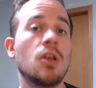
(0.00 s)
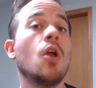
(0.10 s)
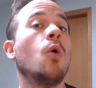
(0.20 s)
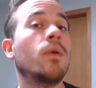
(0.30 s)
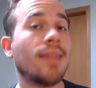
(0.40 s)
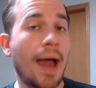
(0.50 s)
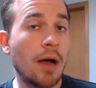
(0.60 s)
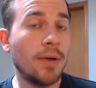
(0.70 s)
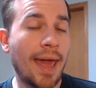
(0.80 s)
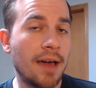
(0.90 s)
without
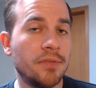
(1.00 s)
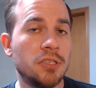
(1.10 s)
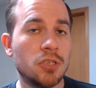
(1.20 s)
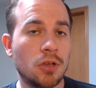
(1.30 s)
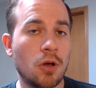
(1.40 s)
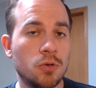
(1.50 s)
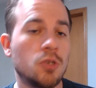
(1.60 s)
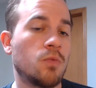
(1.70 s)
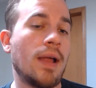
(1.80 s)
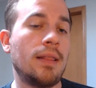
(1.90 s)
having to go
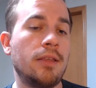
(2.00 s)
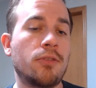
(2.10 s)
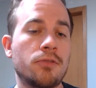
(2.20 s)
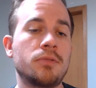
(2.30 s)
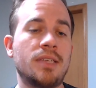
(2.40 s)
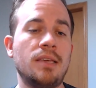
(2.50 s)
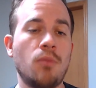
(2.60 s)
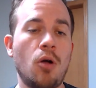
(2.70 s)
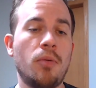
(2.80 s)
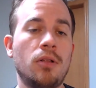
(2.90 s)
directly through
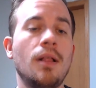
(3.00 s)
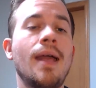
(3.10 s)
T-Mobile